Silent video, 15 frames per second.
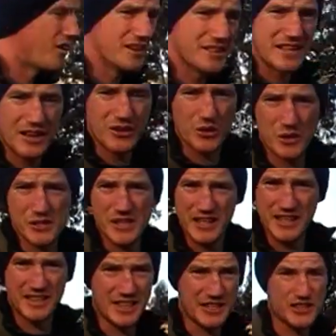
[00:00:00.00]
that goes
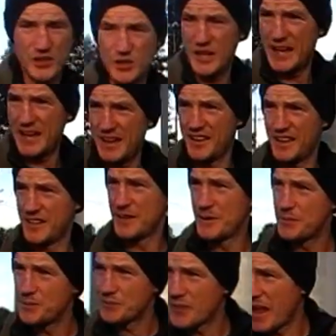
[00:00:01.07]
like this, okay?
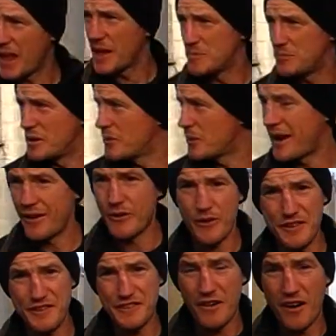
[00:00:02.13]
Beware of
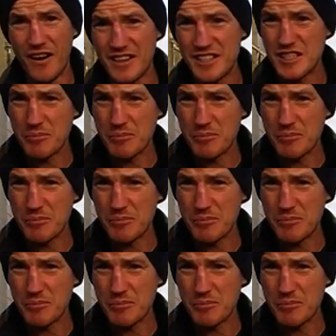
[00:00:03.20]
false